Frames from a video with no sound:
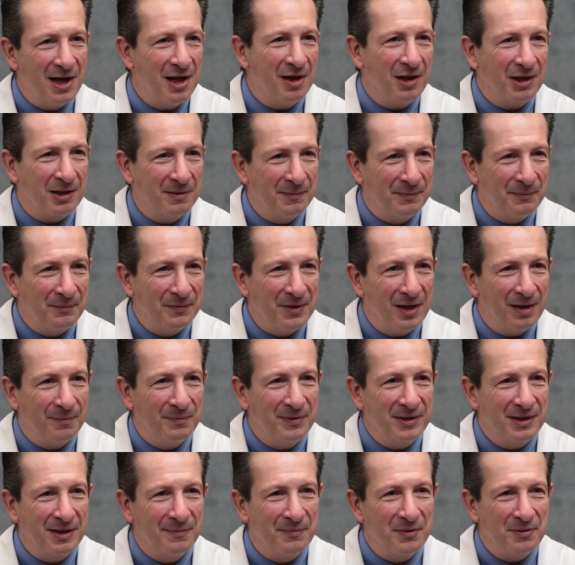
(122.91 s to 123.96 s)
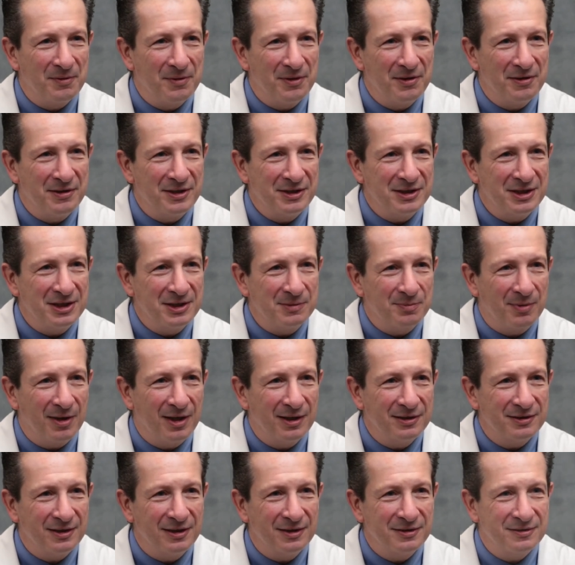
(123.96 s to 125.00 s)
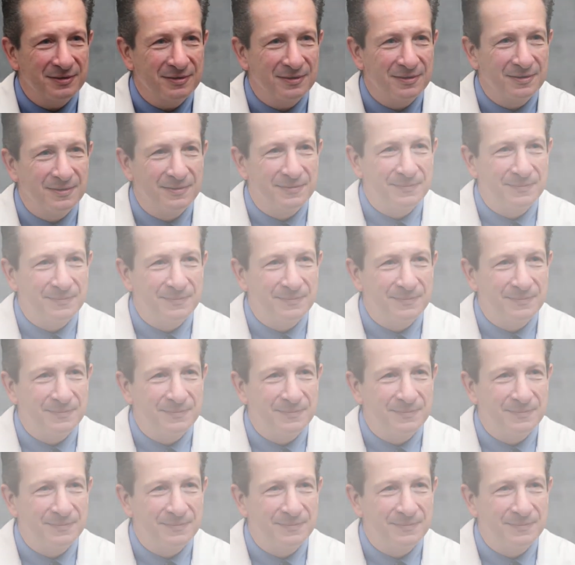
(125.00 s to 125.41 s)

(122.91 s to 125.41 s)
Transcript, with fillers: and help them, helping them through their disease process.